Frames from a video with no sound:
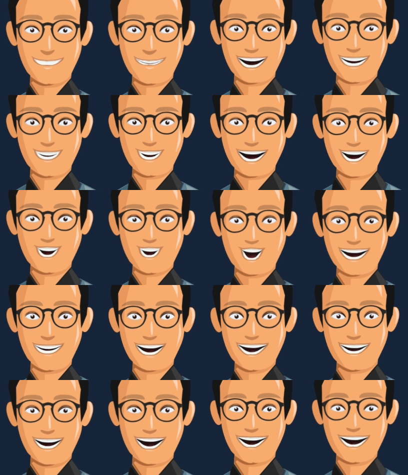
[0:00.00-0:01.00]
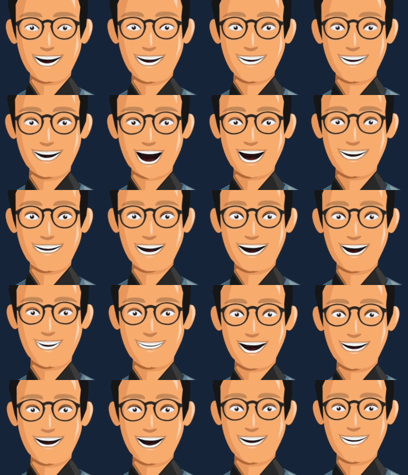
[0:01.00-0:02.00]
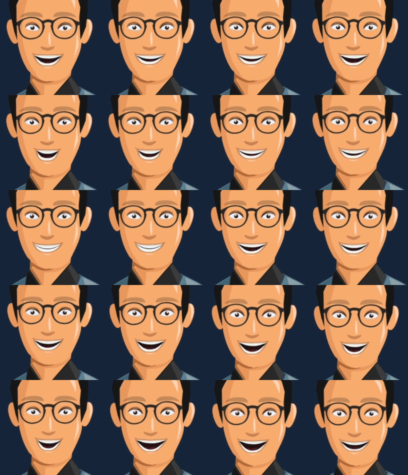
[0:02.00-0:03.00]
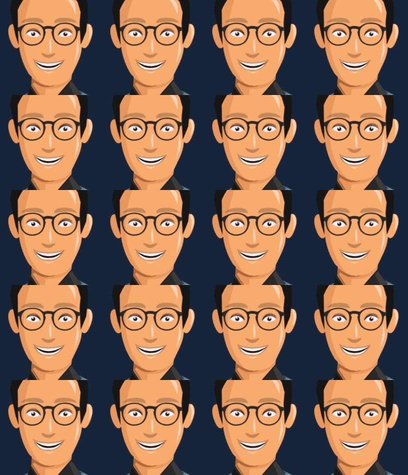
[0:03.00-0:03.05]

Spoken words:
where the patient has to feel confident that her doctor understands her